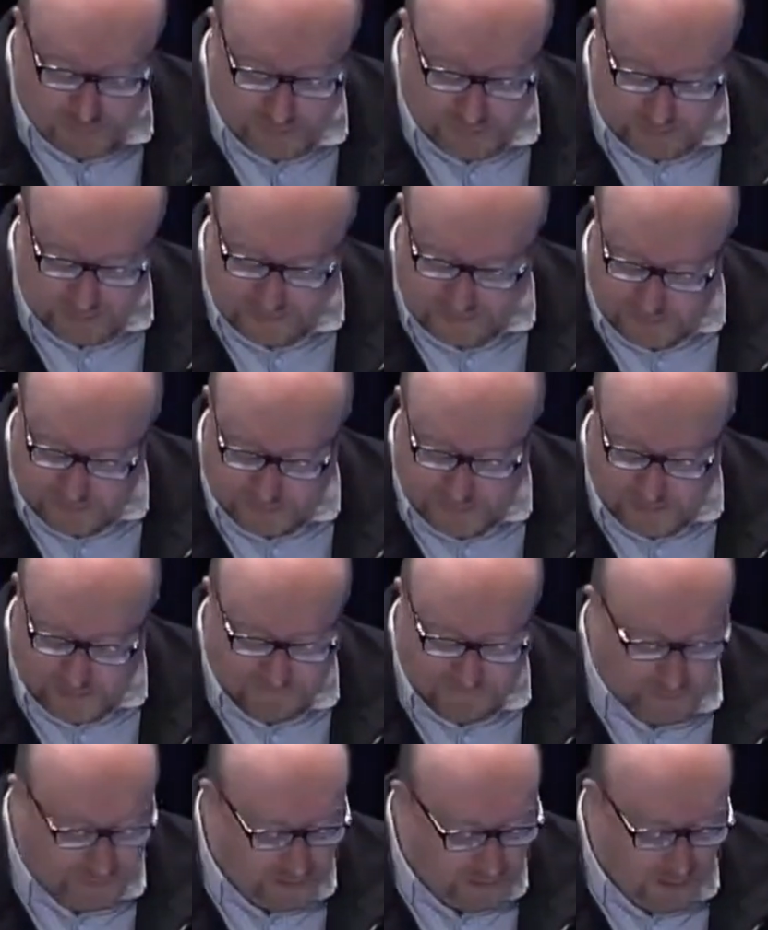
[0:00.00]
and you don't have
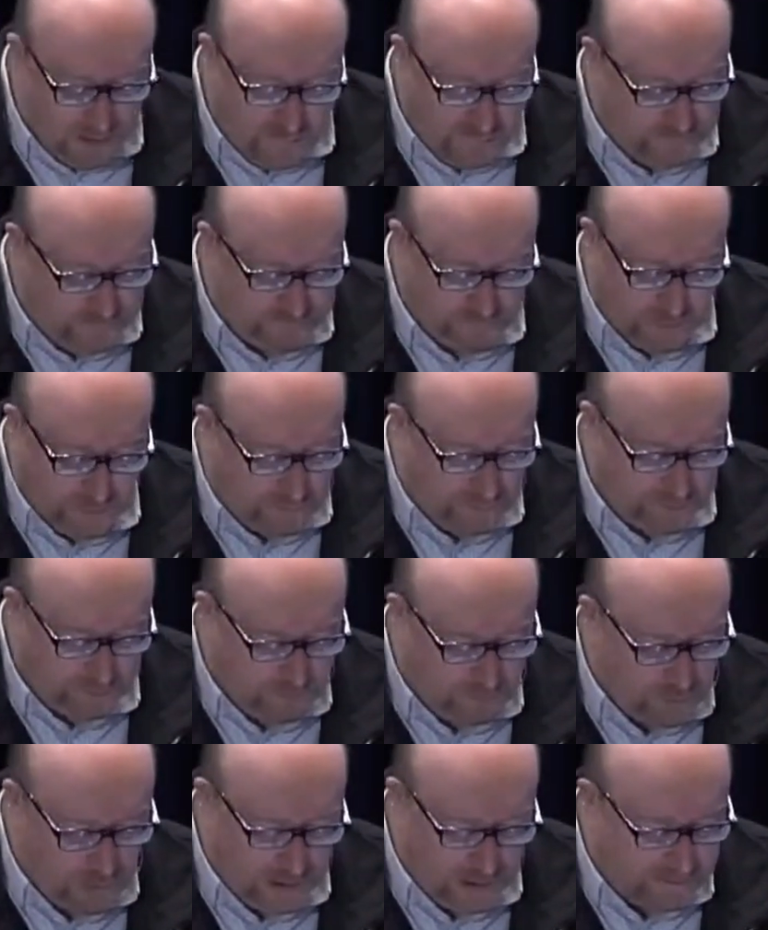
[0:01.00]
that overflowing
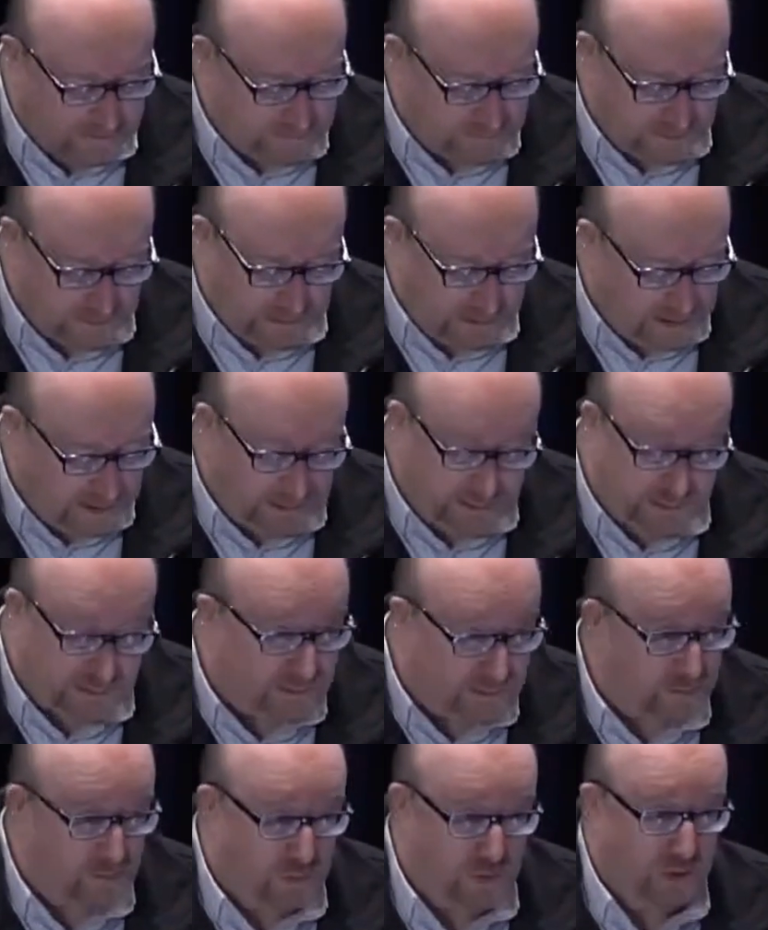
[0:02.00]
praise, then get into
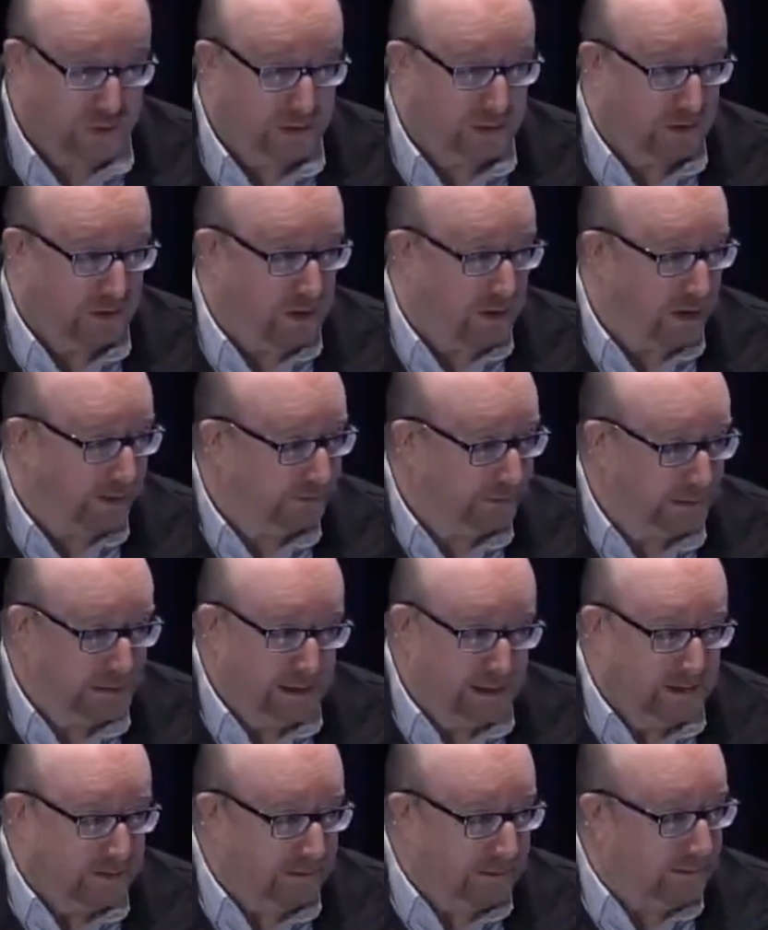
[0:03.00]
the Word of God.
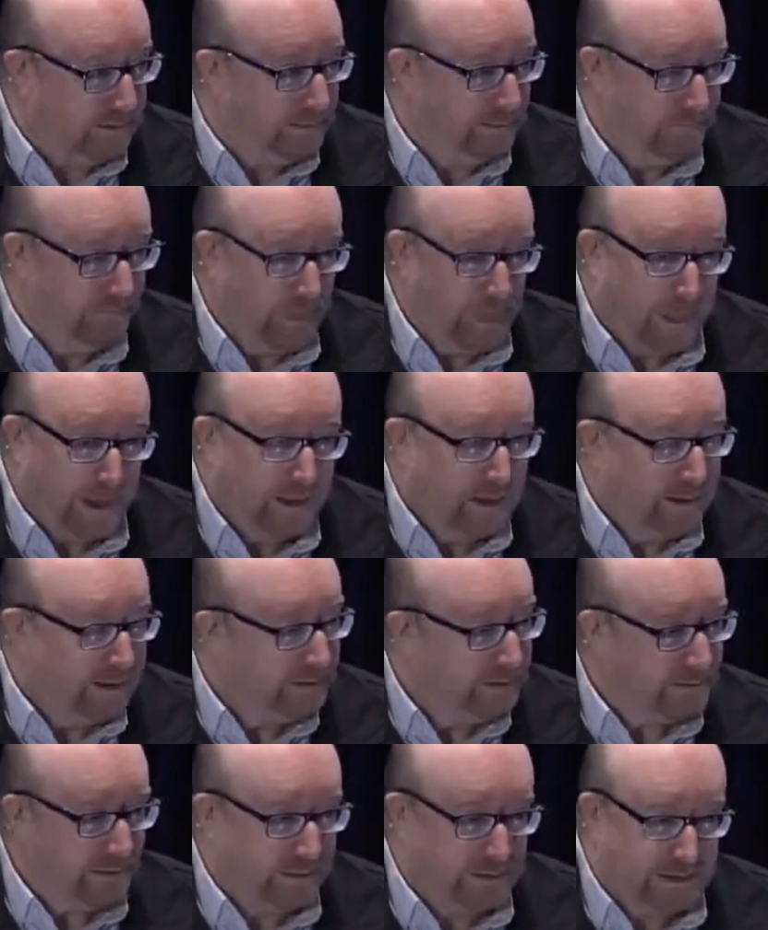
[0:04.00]

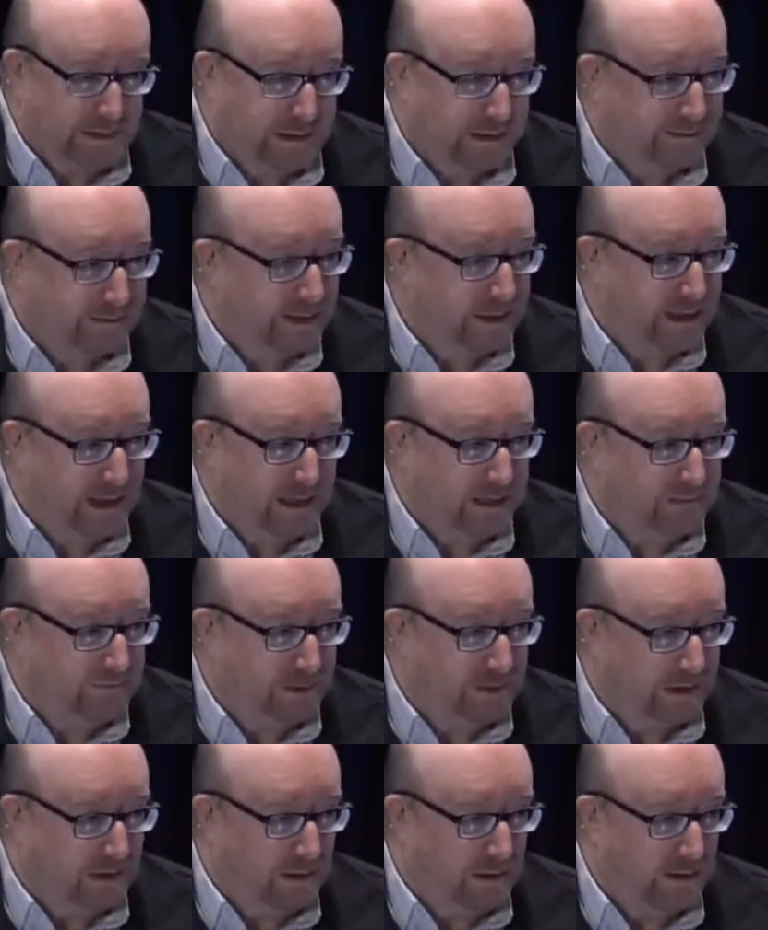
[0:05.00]
Don't cut that out of
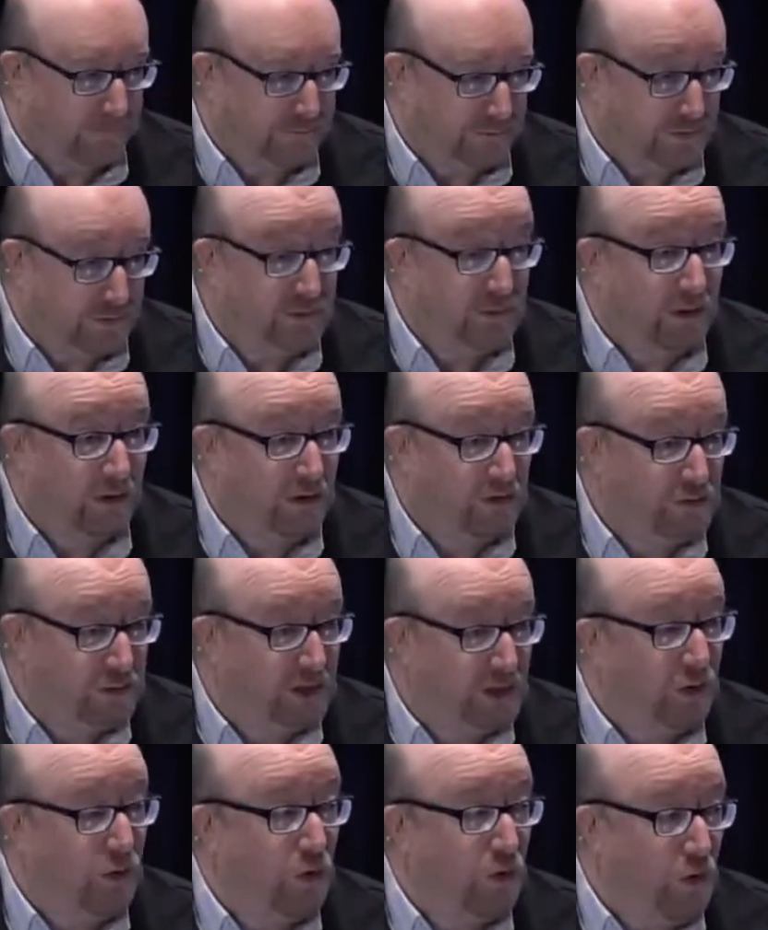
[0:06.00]
your life. Do your own
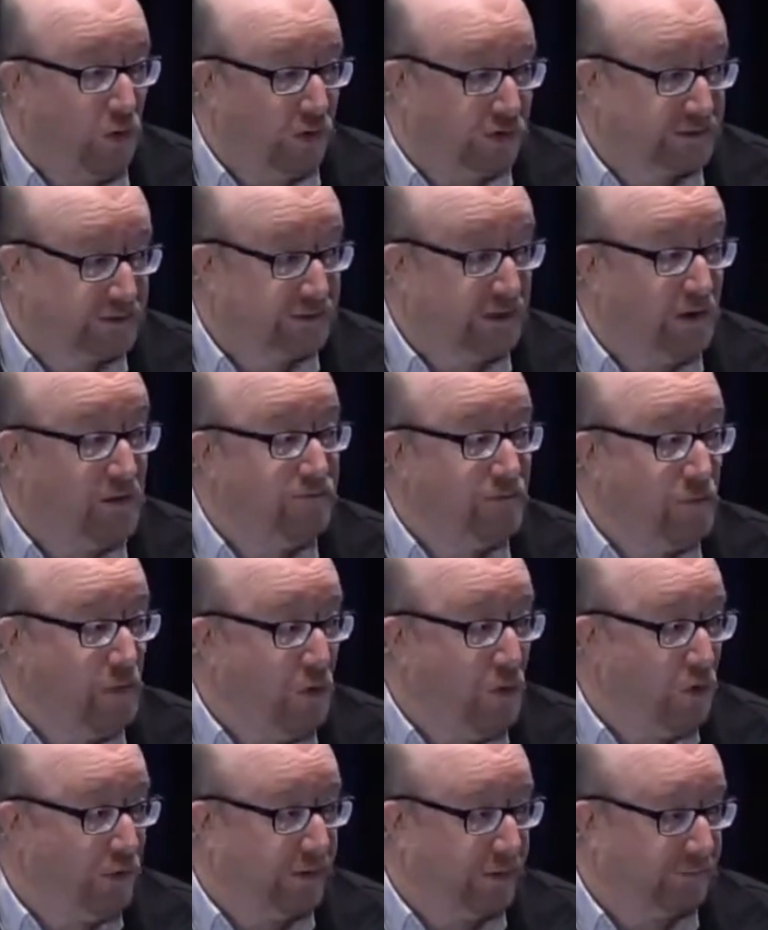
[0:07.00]
little
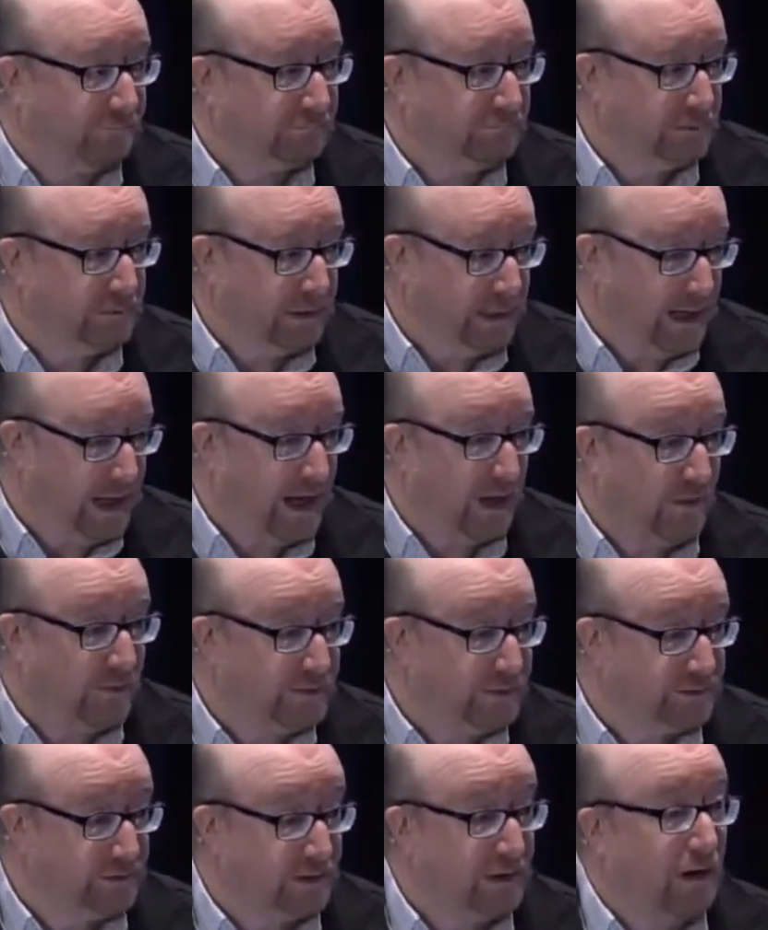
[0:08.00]
self-audit. How
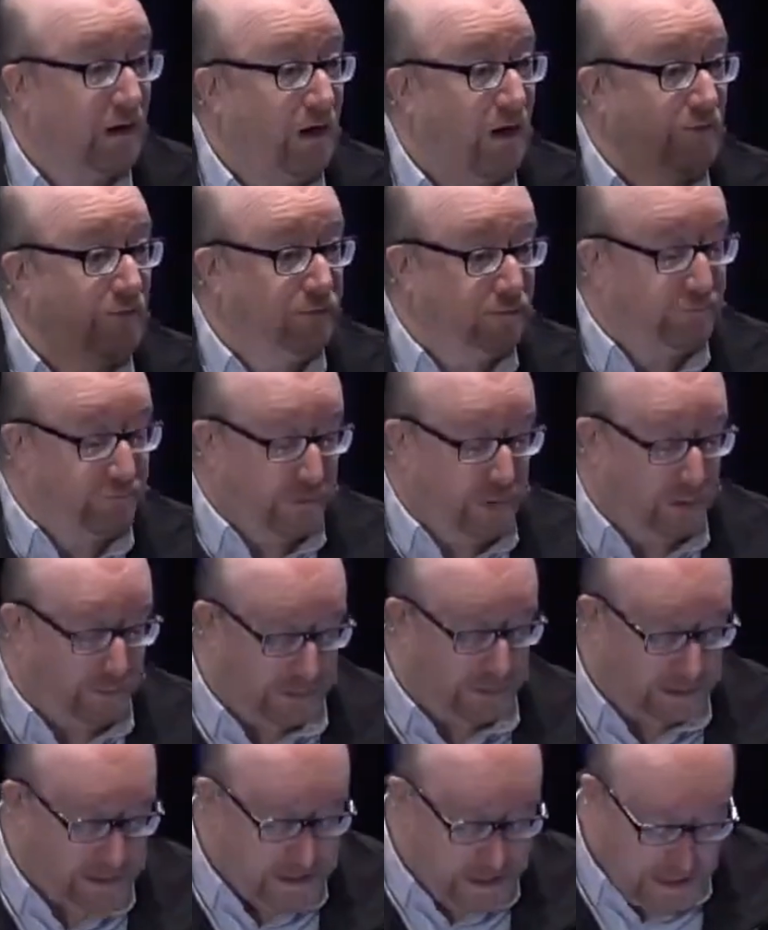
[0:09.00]
is it
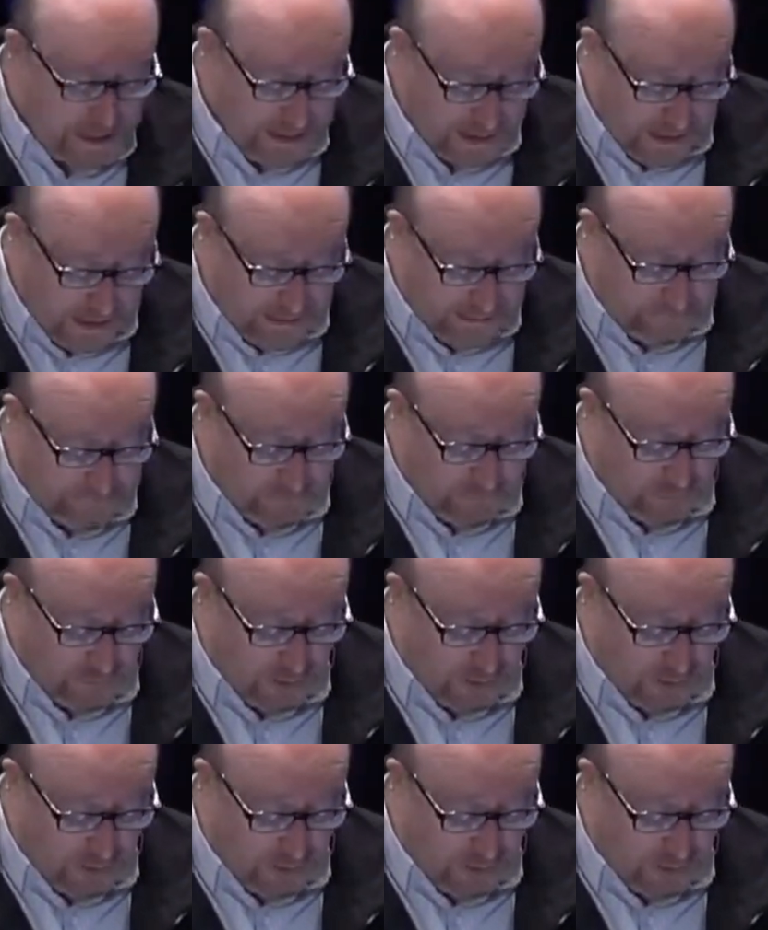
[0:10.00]
overflowing out of your